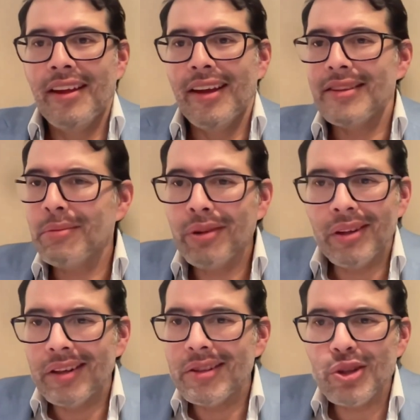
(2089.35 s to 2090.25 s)
That's something
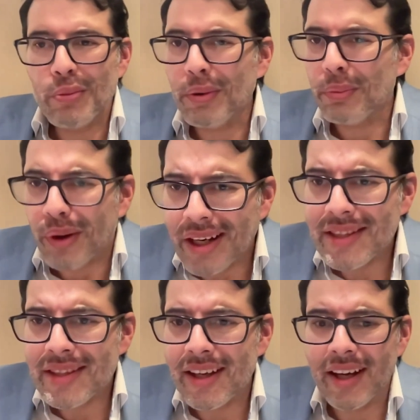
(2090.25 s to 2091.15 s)
that is super
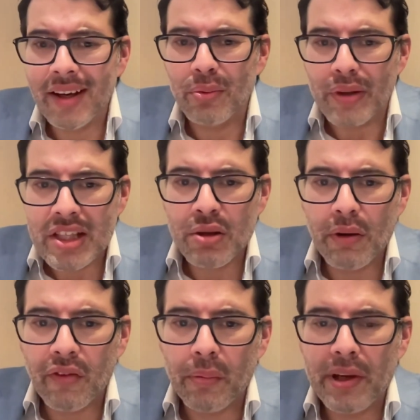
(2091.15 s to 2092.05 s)
price reasonable
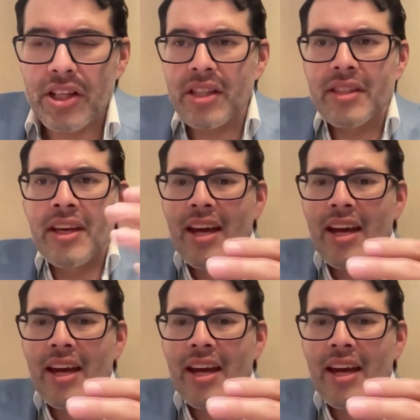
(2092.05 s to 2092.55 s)
for patients,